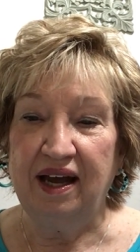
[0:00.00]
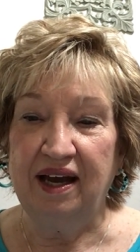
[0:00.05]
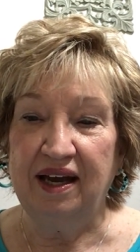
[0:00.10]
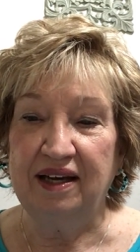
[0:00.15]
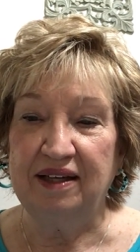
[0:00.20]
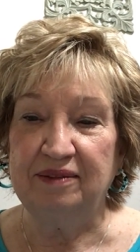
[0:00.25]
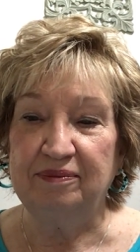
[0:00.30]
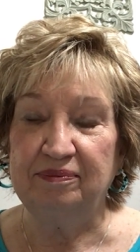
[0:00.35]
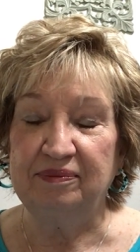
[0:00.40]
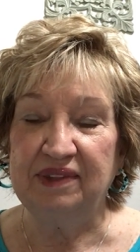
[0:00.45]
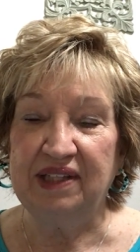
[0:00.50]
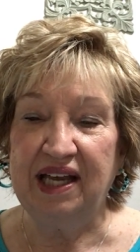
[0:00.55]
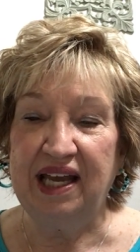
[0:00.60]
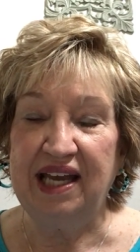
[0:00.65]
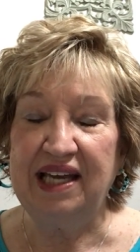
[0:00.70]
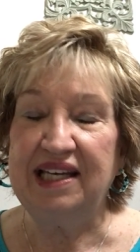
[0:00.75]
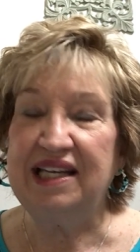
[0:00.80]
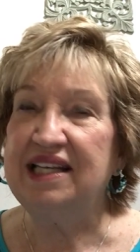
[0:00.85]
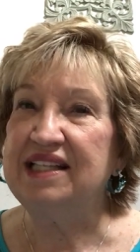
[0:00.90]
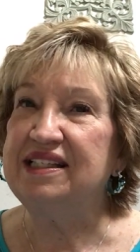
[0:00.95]
um,
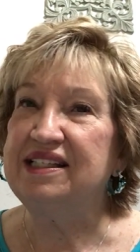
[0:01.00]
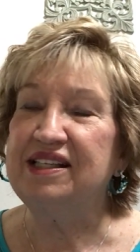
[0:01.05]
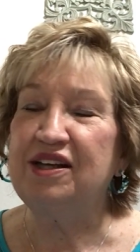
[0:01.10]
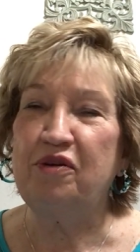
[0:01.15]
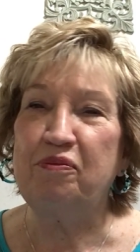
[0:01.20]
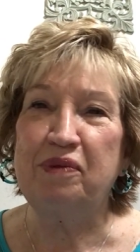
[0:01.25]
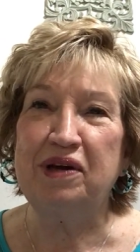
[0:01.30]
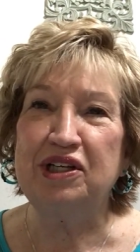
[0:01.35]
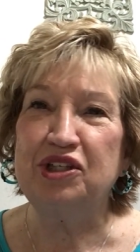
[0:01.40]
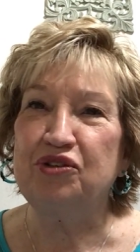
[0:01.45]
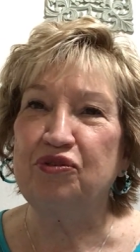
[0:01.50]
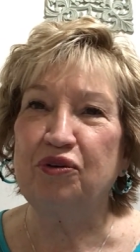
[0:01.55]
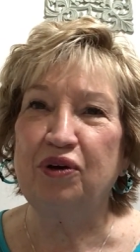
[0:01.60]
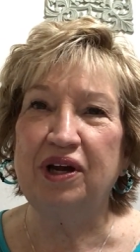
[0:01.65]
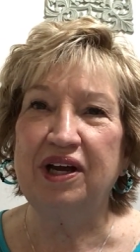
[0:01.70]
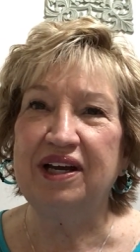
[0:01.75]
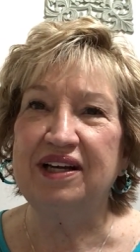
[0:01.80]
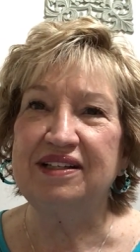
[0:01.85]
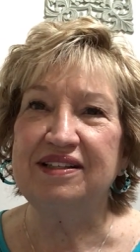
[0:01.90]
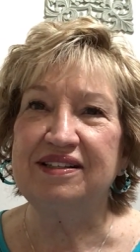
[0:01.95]
he did so much for
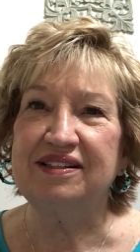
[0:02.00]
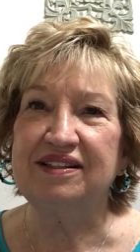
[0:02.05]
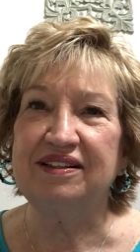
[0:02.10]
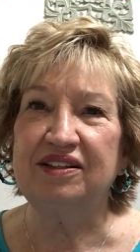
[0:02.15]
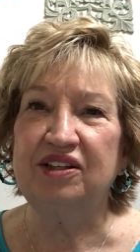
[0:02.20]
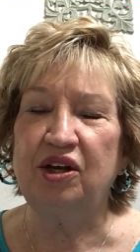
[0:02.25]
us.